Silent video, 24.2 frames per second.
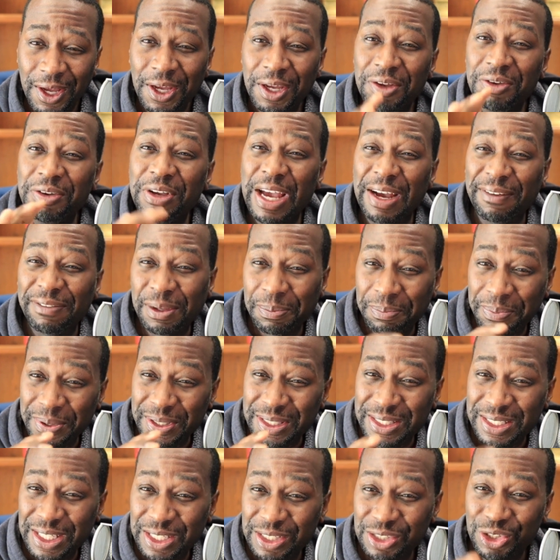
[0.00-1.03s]
You have the
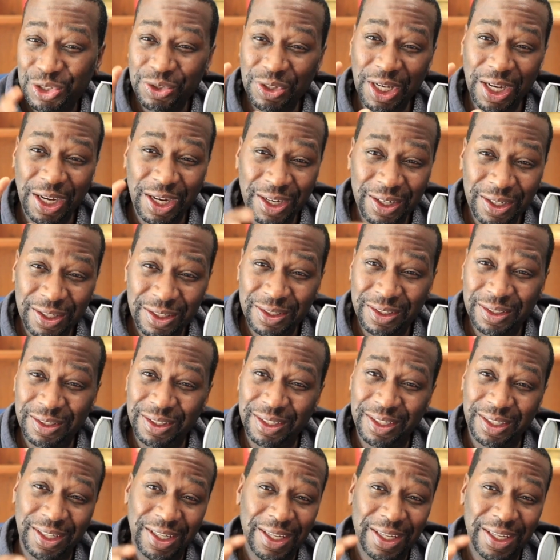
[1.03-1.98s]
potential to earn